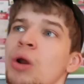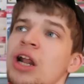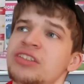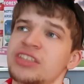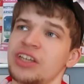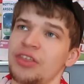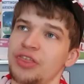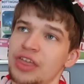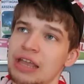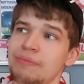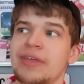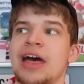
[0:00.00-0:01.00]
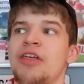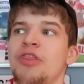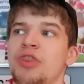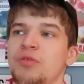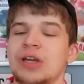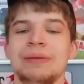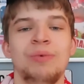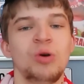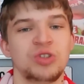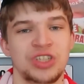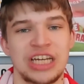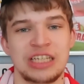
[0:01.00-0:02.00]
We're noticing a theme there, 3
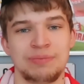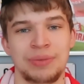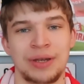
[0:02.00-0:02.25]
Portuguese